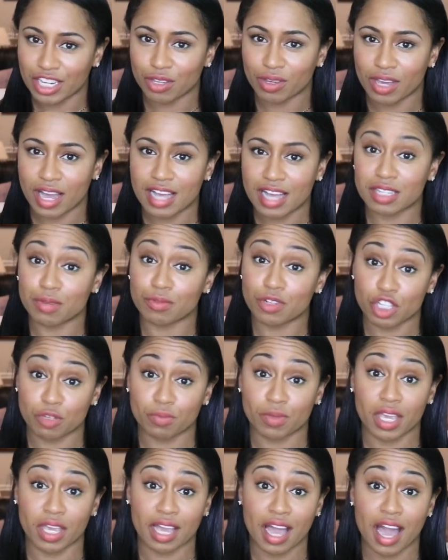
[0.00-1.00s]
you guys, I'm just
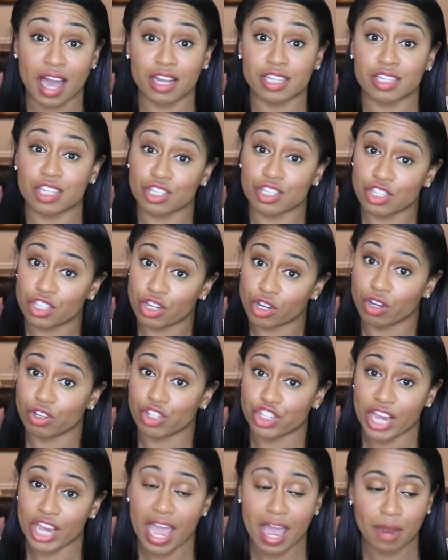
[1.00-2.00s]
being honest. This is girl
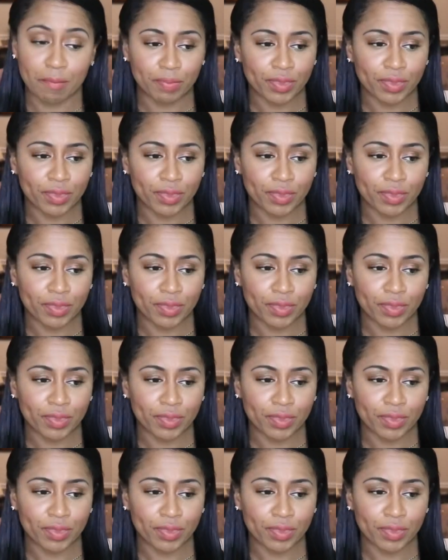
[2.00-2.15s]
chat.